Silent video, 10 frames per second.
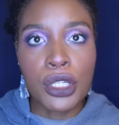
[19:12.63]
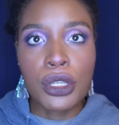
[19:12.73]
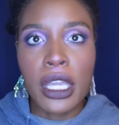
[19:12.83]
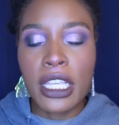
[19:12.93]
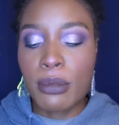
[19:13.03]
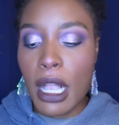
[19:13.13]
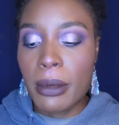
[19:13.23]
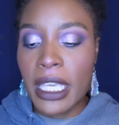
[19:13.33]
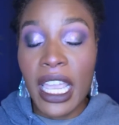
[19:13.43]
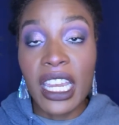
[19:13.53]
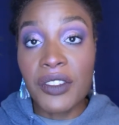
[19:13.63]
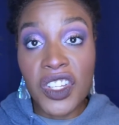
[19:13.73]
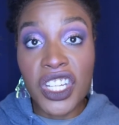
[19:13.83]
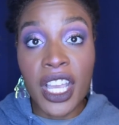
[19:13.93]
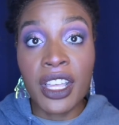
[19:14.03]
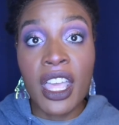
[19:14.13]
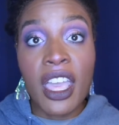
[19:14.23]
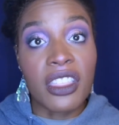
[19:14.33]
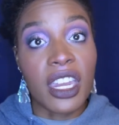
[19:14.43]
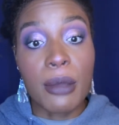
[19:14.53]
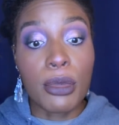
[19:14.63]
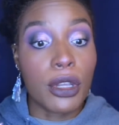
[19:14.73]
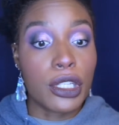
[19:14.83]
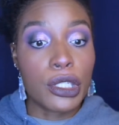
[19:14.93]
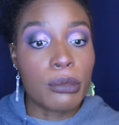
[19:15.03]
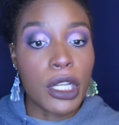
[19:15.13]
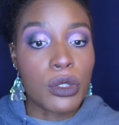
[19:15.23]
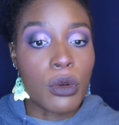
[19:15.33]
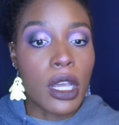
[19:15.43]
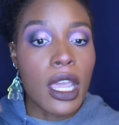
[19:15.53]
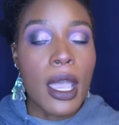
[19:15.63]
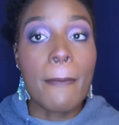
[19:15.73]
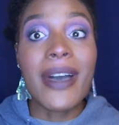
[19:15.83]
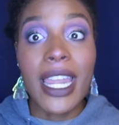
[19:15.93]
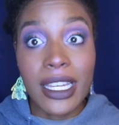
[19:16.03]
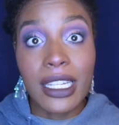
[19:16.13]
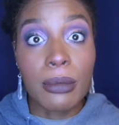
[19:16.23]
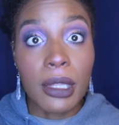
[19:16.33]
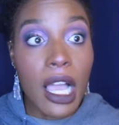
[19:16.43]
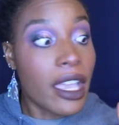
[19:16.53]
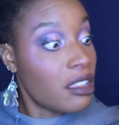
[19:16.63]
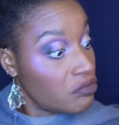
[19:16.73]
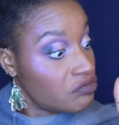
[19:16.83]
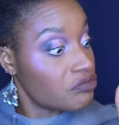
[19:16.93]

so you guys probably can't even check that I put too much on, but I did apply it.